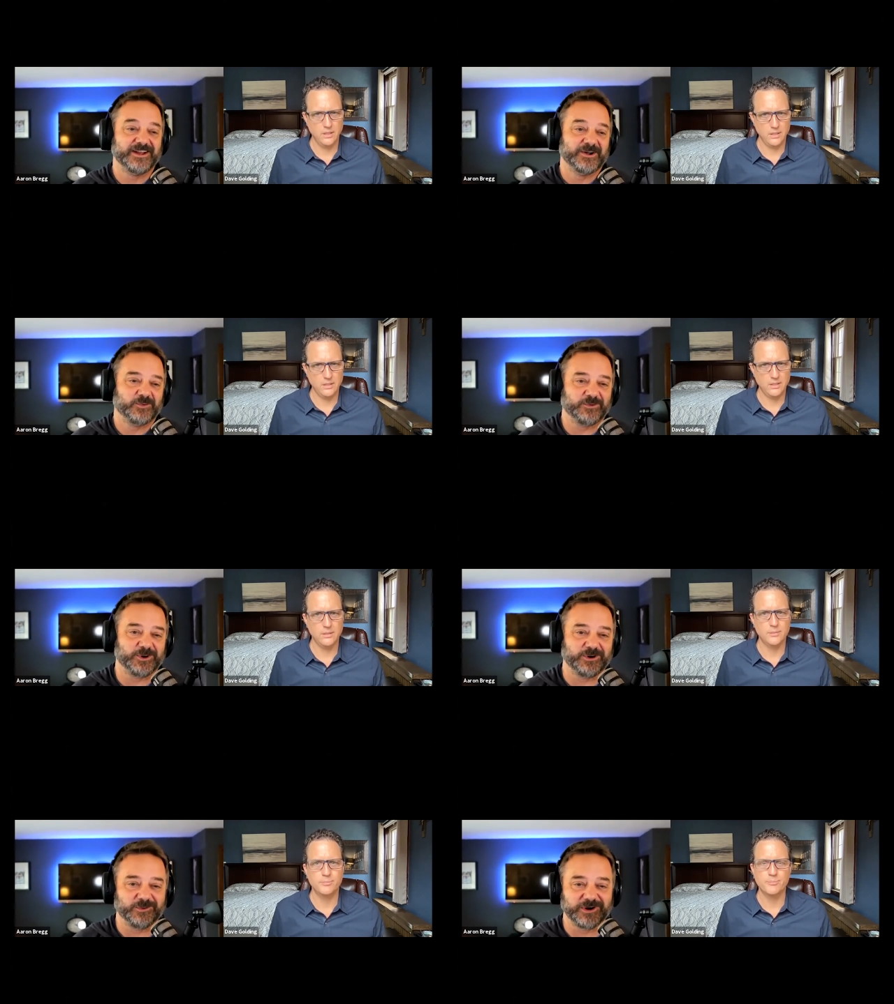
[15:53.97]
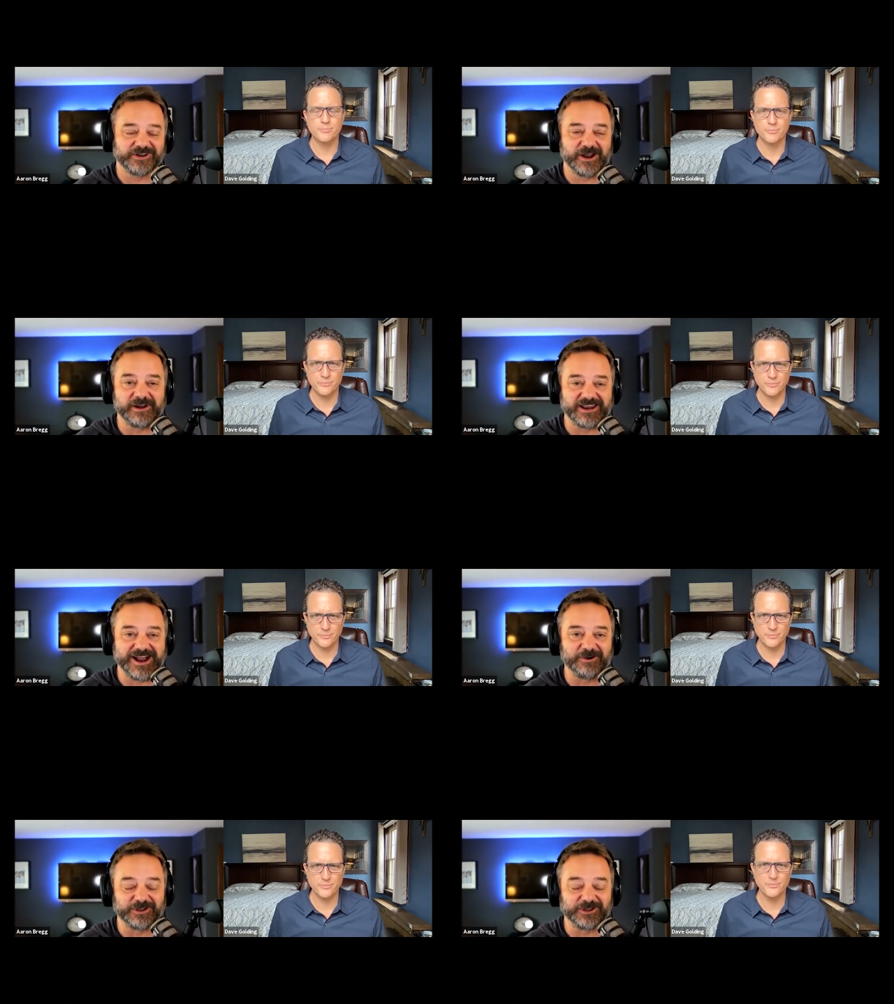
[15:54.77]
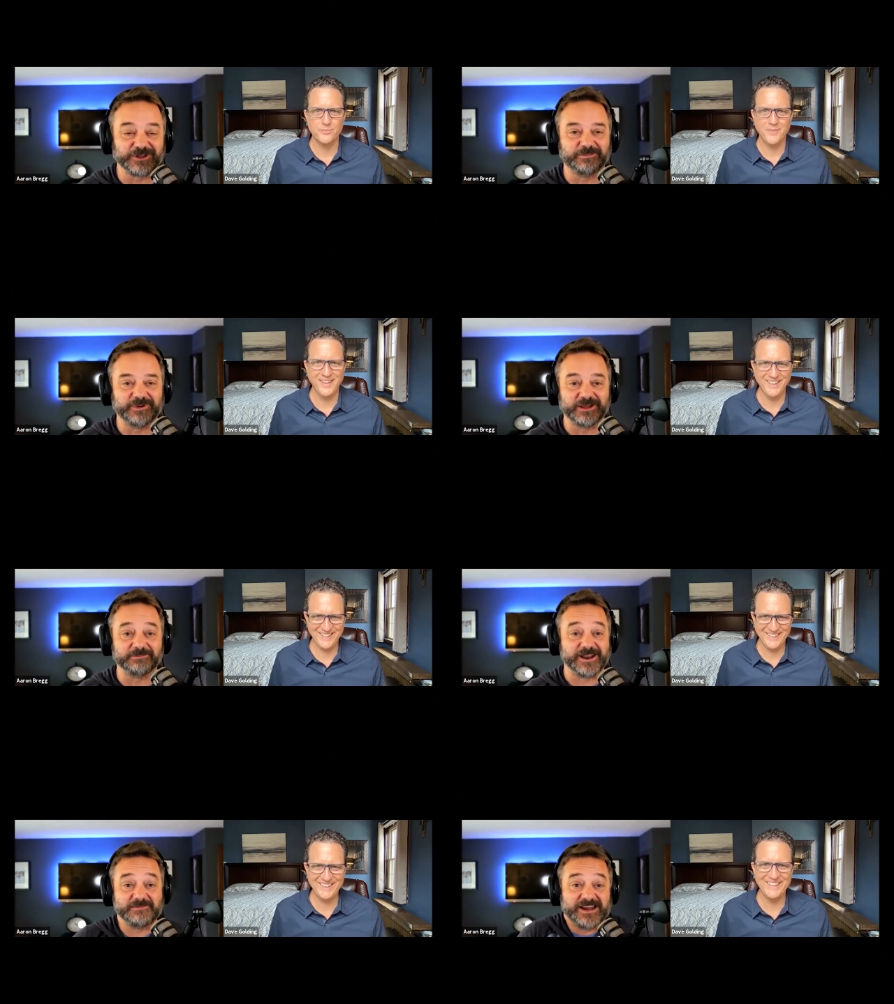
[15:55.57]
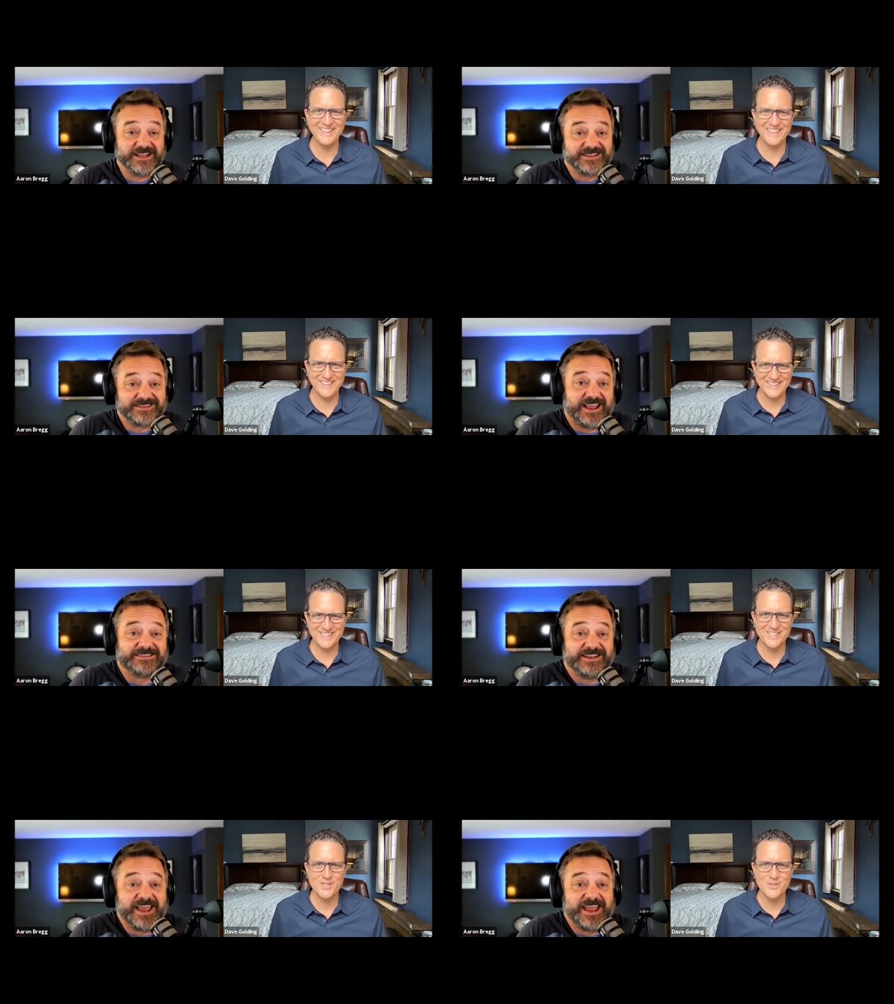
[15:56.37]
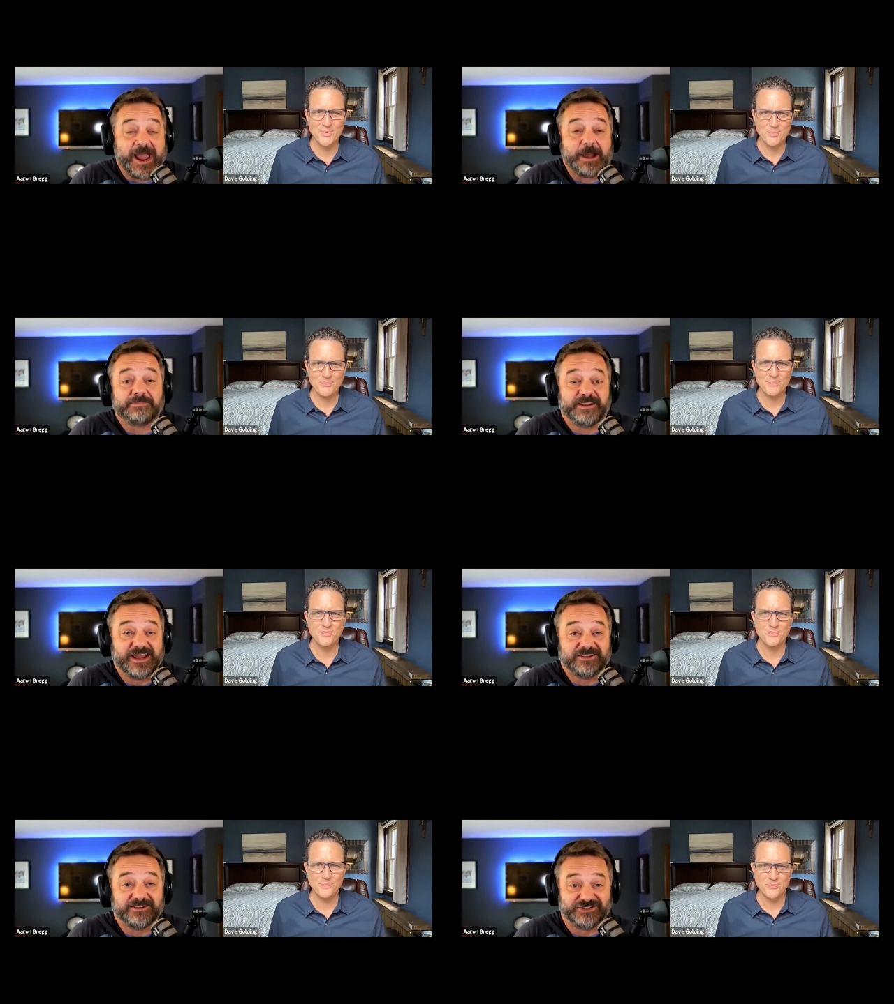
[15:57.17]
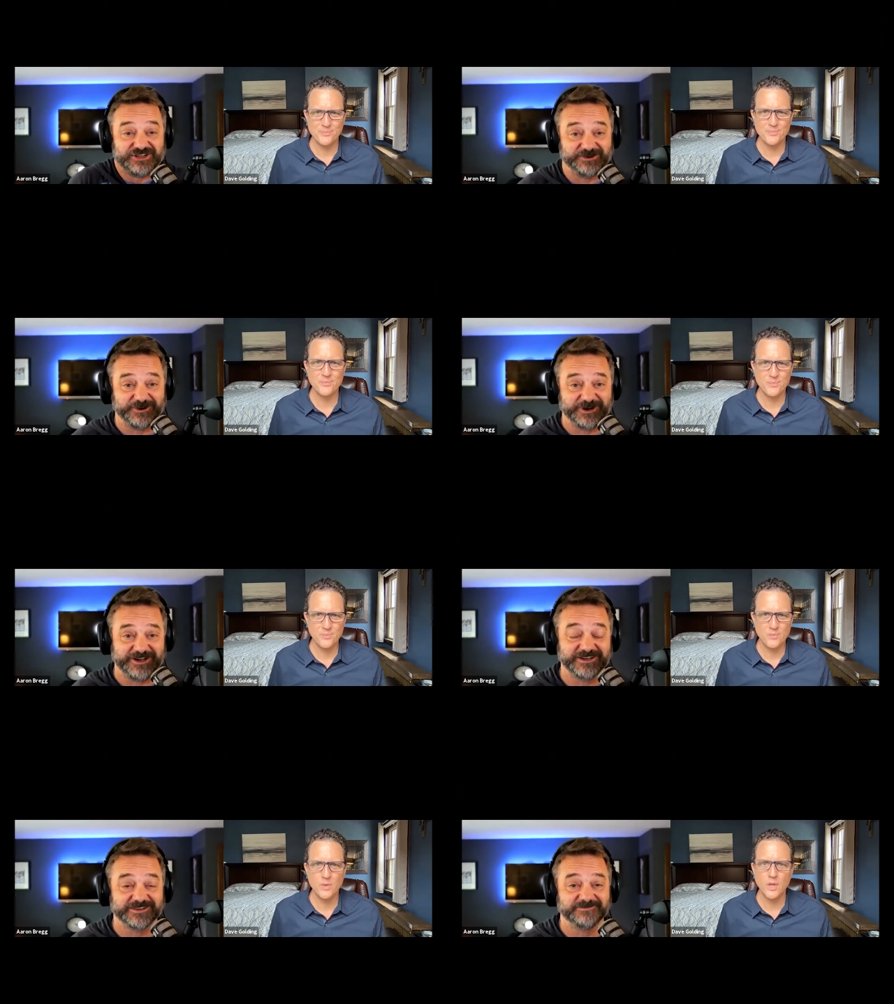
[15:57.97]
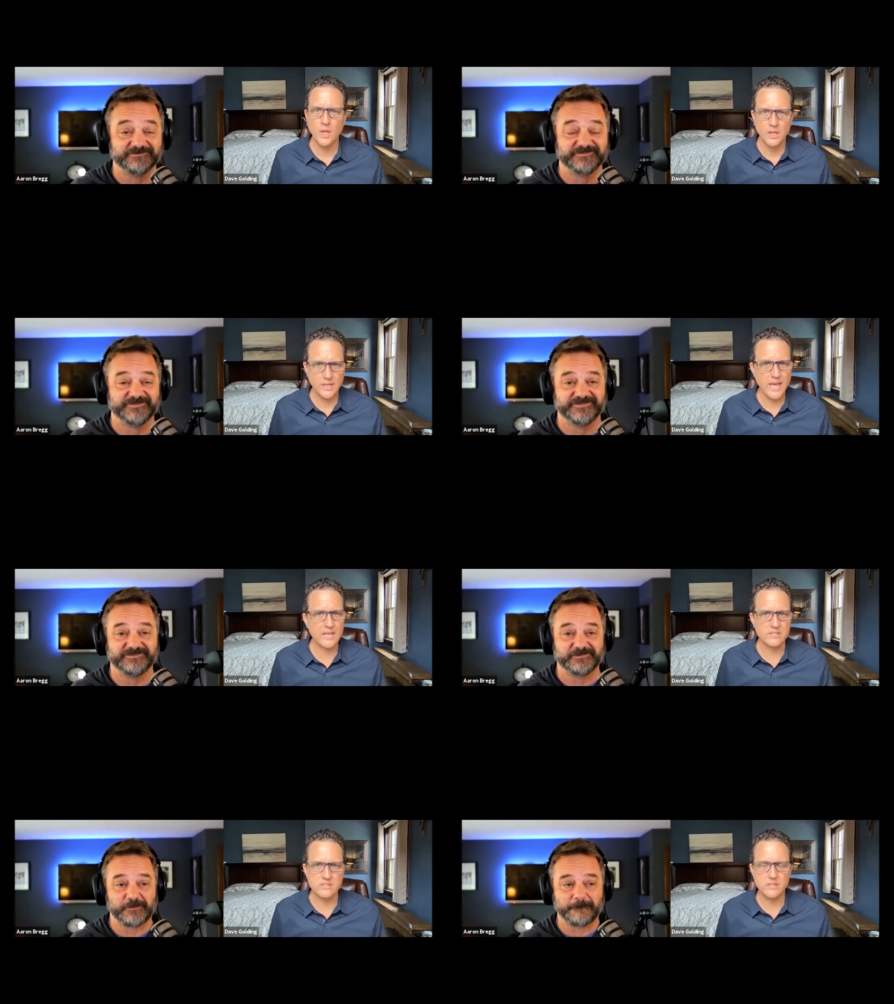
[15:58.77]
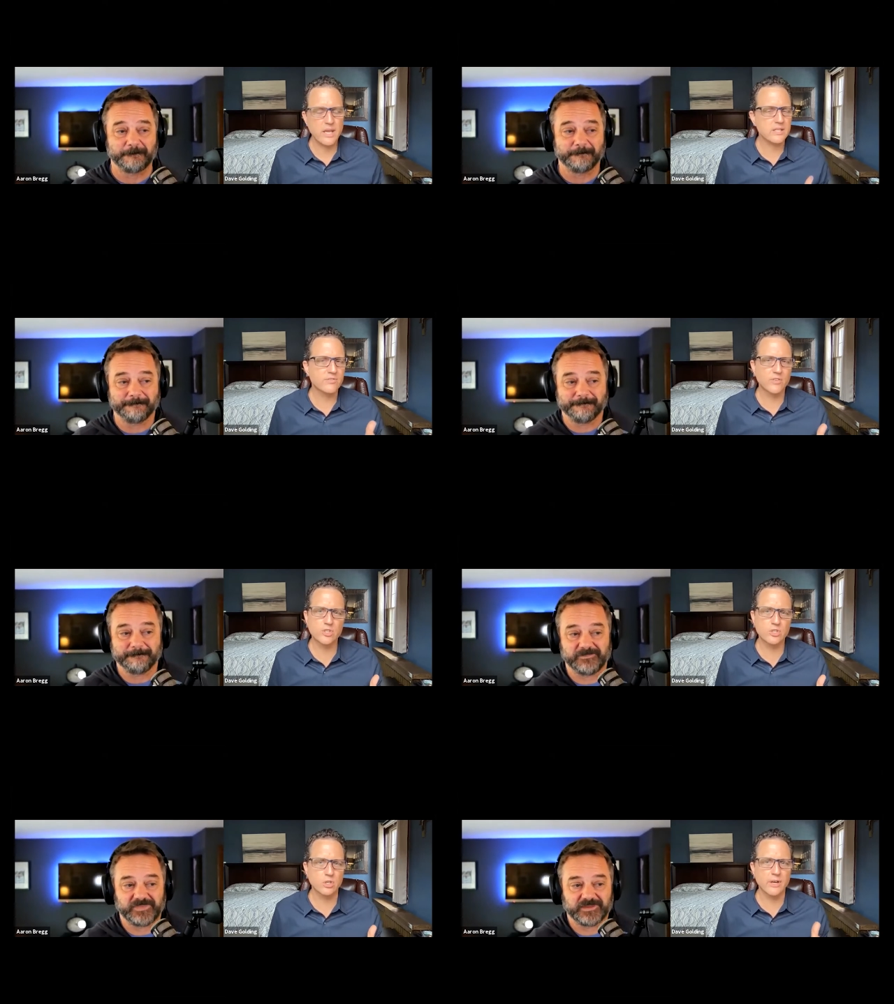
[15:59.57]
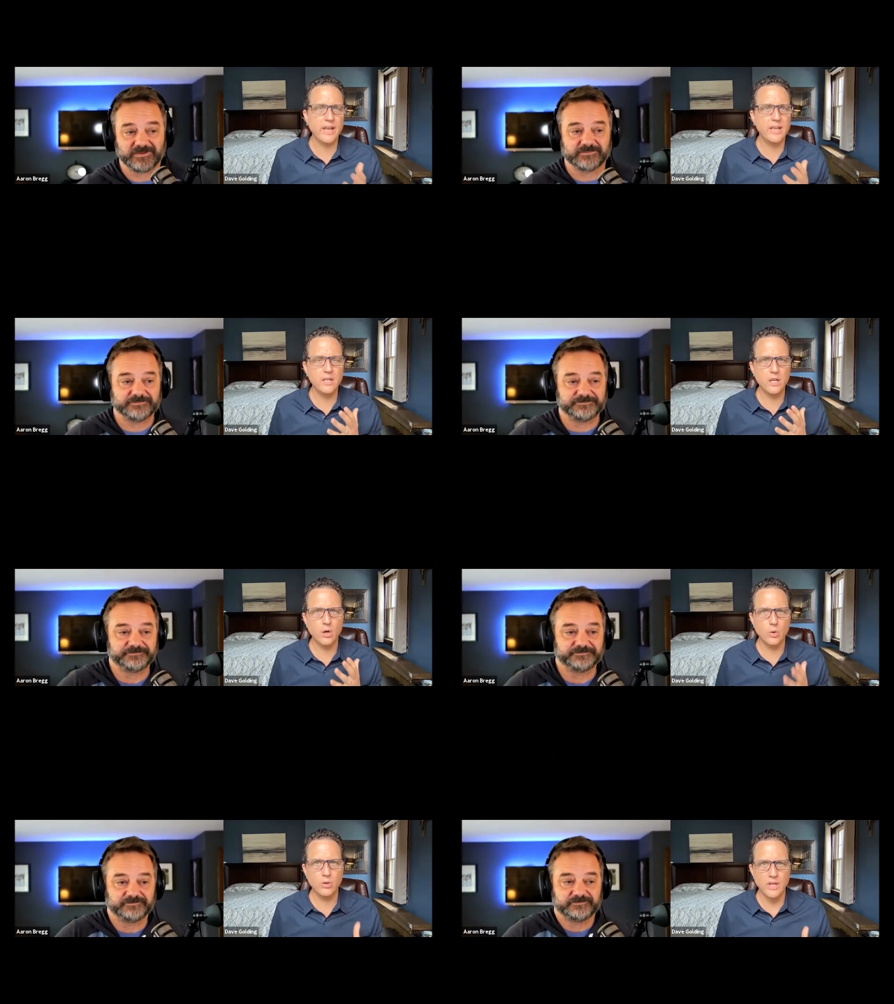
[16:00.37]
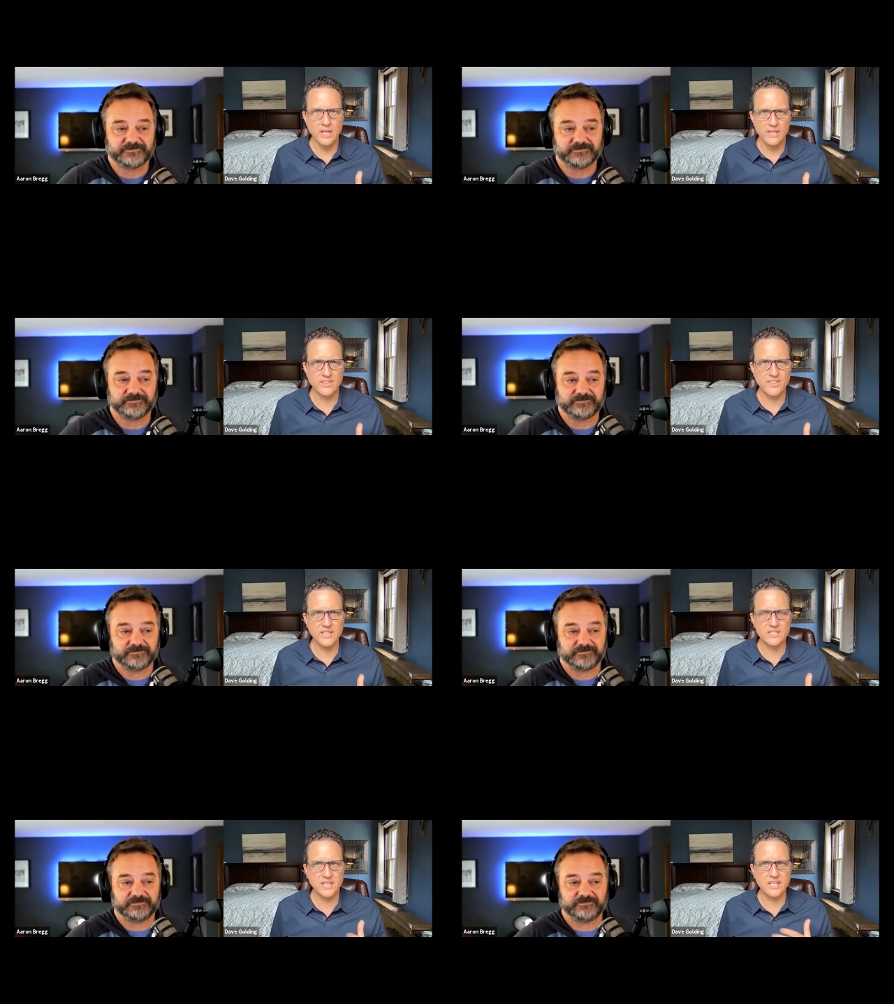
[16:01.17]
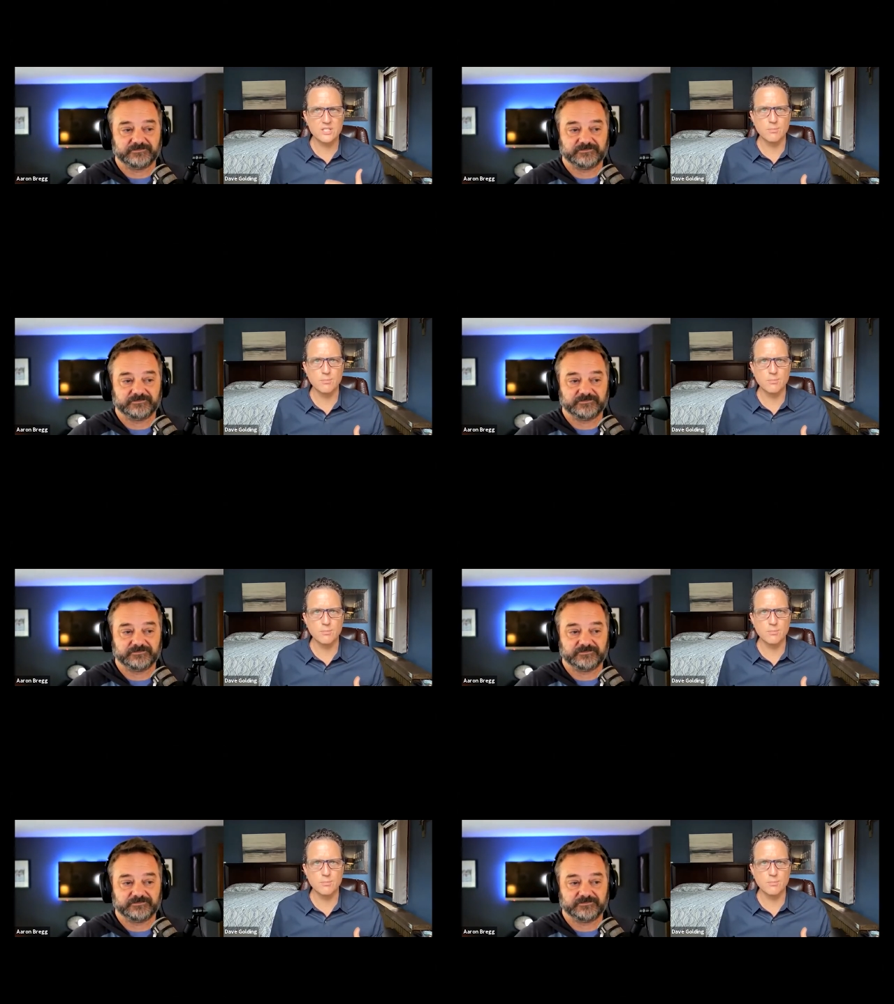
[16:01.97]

Speaker 1: we're, we're dumbing it down a little bit but i mean it's it's an apt analogy right yes
Speaker 2: yes for sure and and you know the thing is it is